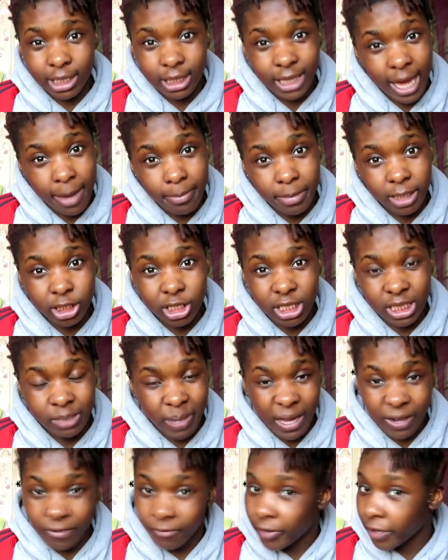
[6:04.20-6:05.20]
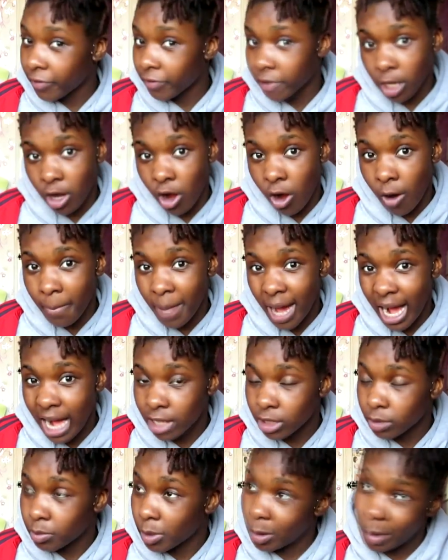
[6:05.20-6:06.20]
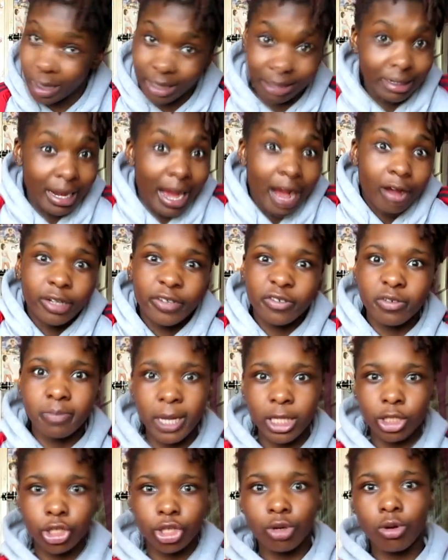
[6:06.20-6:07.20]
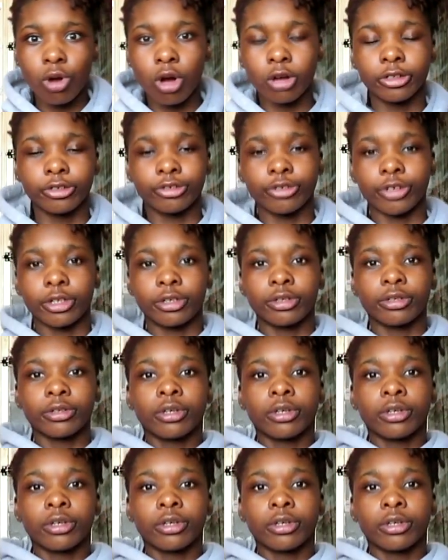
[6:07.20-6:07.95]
came in to spend 50 whole pounds, but well, now they've spent 200.